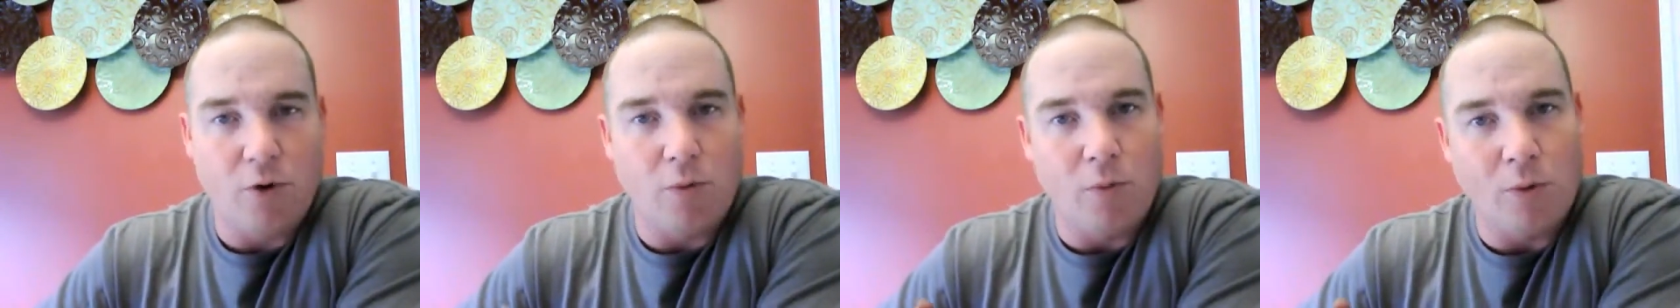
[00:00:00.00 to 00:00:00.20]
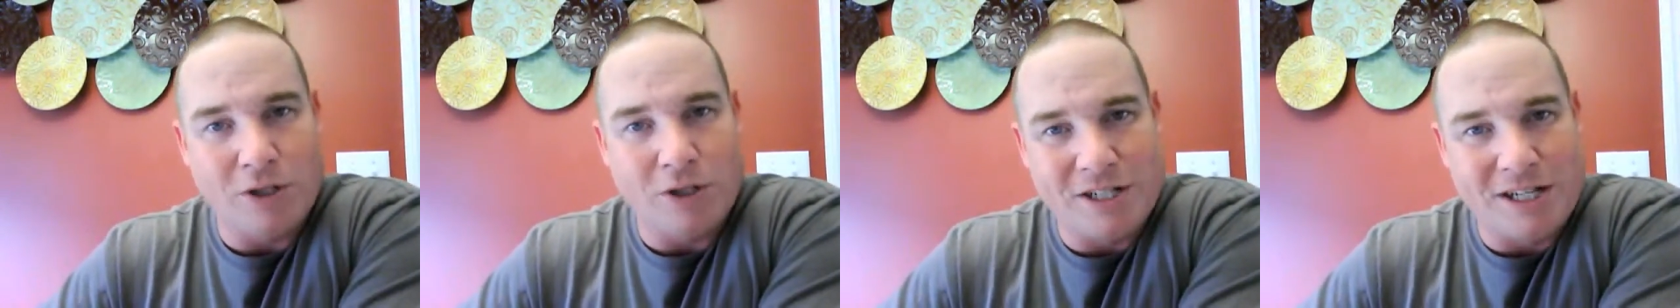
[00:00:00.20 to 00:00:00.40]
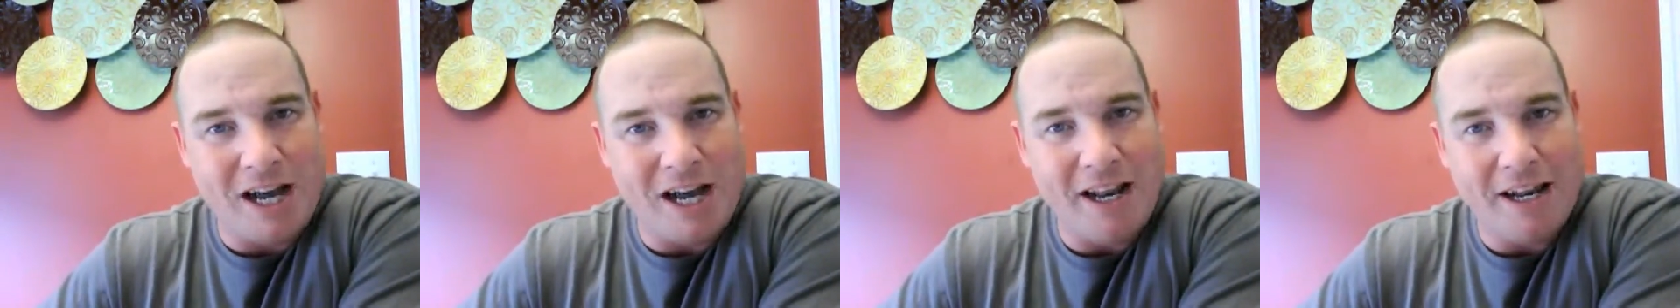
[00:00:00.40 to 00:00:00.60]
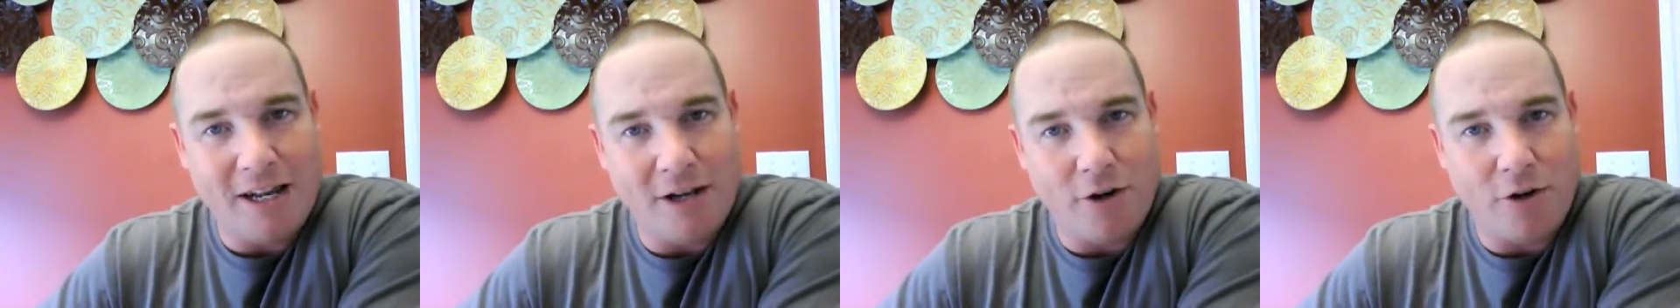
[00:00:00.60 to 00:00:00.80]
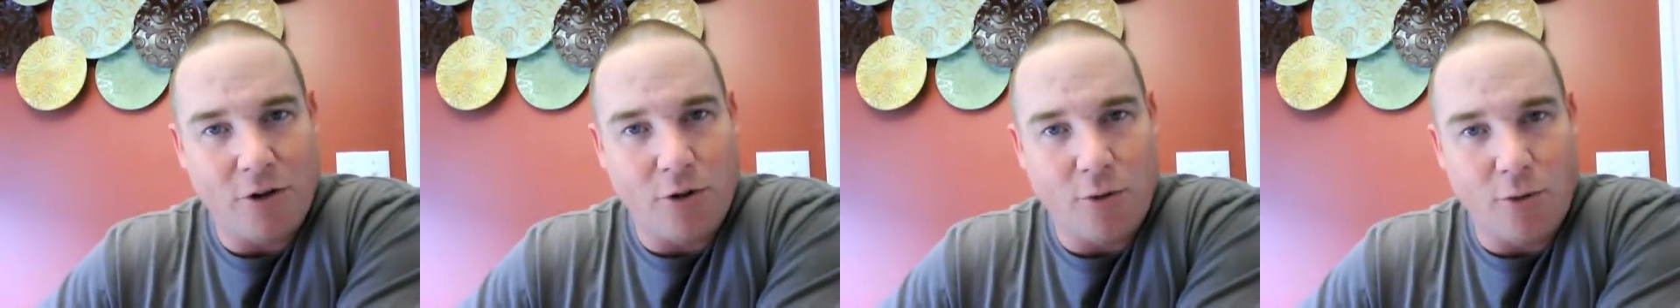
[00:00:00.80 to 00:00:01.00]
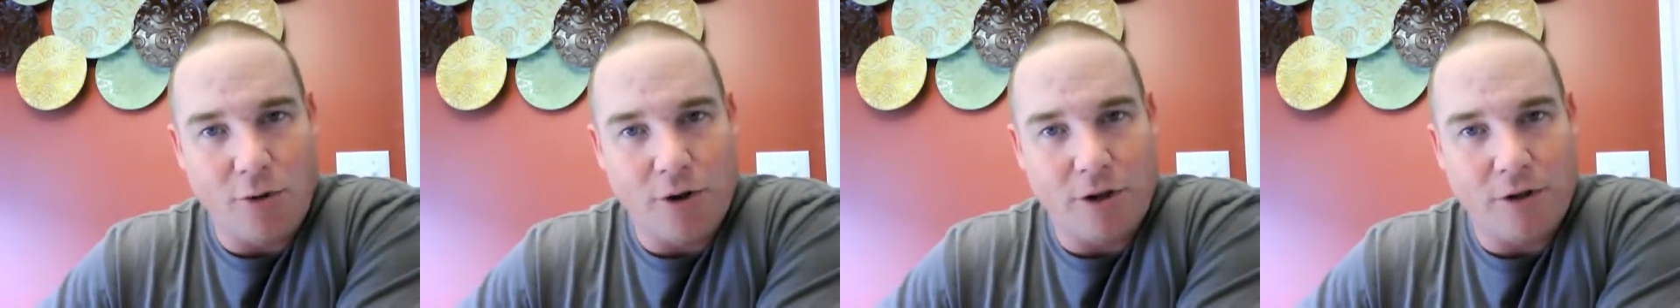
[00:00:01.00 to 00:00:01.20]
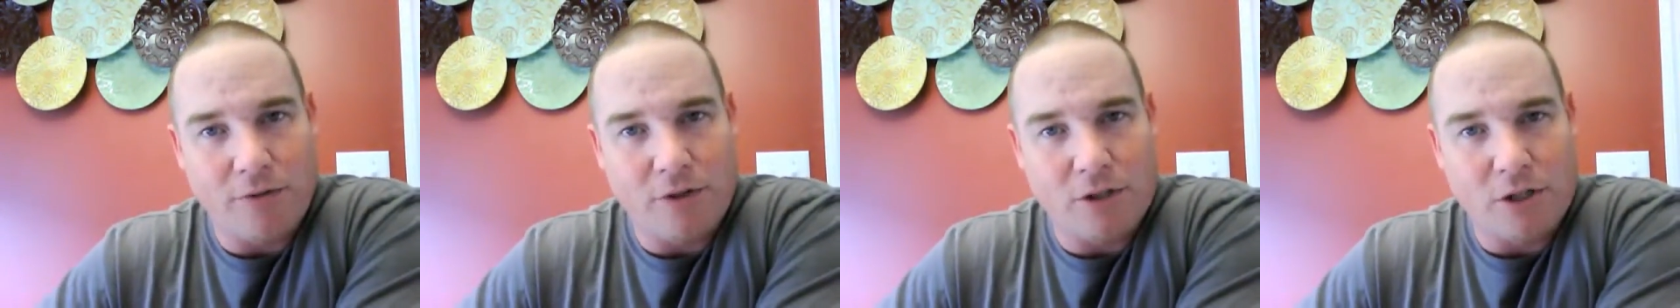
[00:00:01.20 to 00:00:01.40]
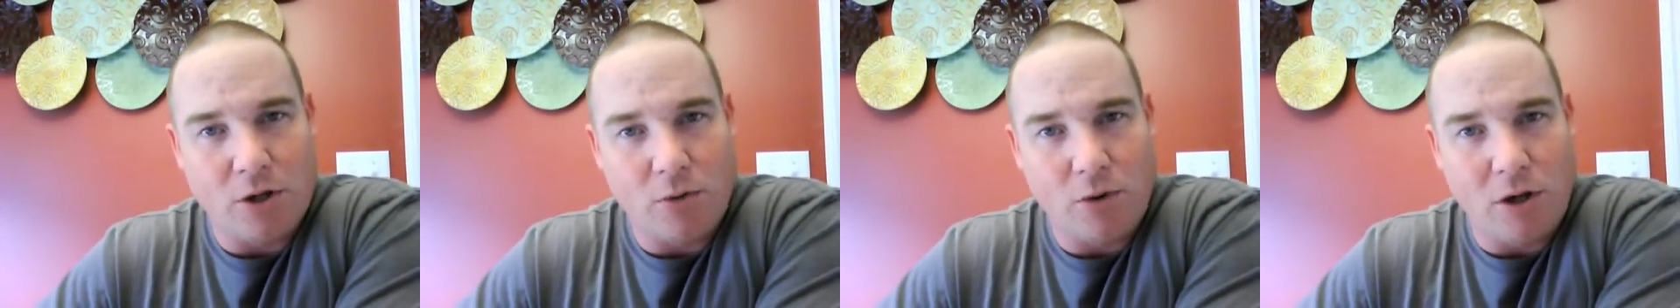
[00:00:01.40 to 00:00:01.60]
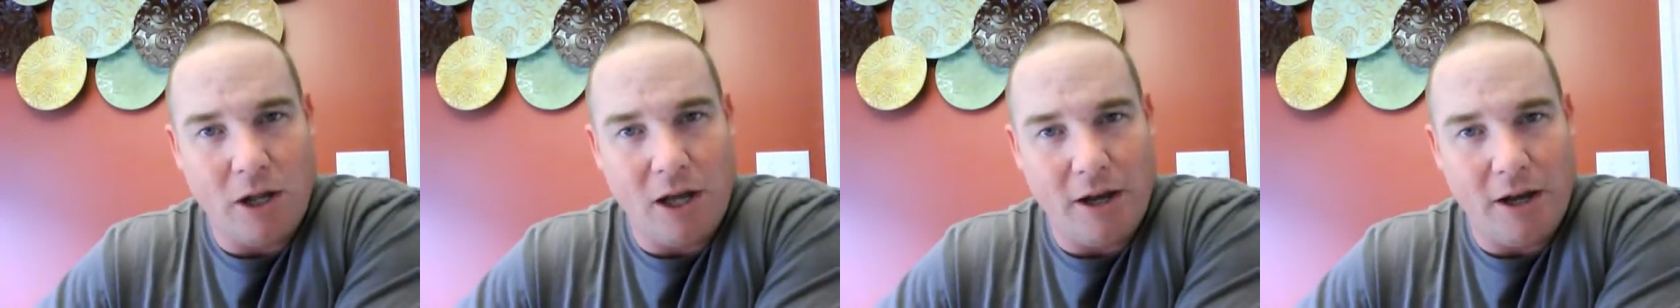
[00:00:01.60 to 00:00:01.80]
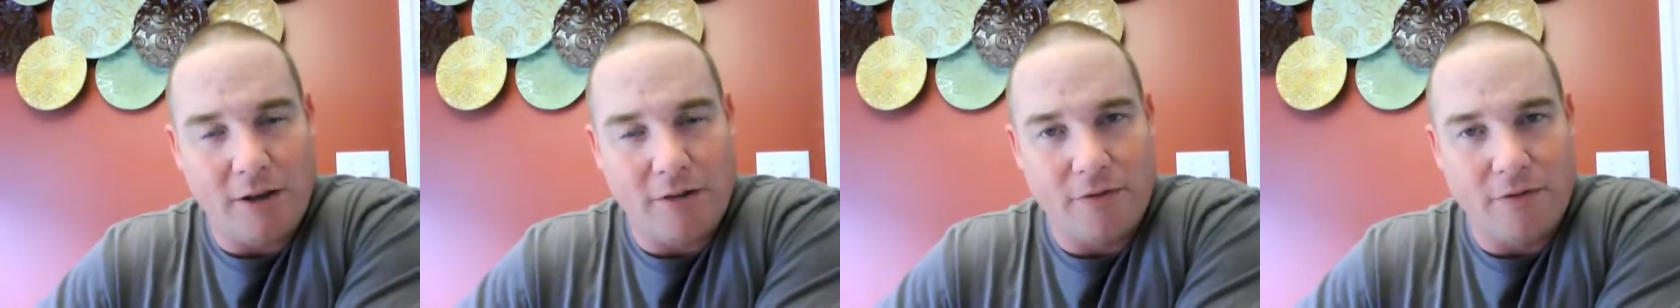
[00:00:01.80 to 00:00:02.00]
was not in authority of his own
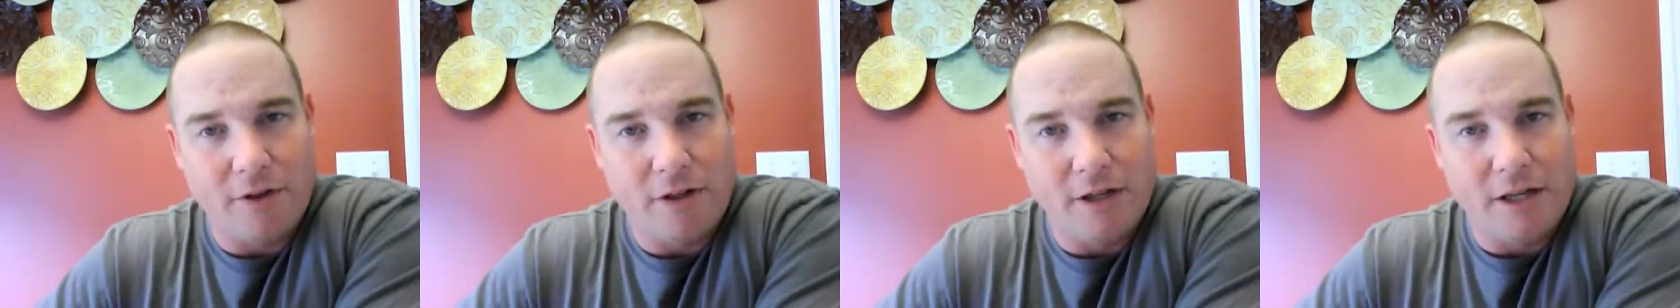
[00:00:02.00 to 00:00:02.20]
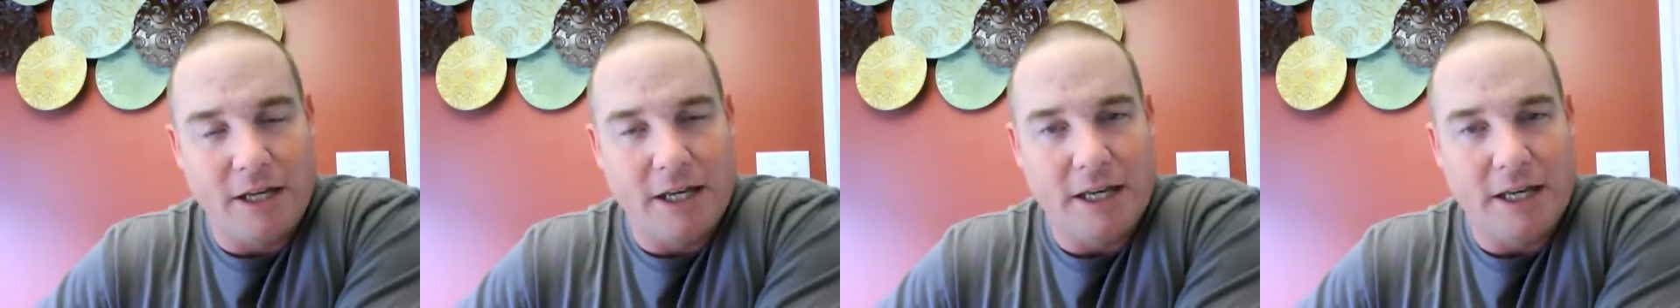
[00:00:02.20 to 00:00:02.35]
life.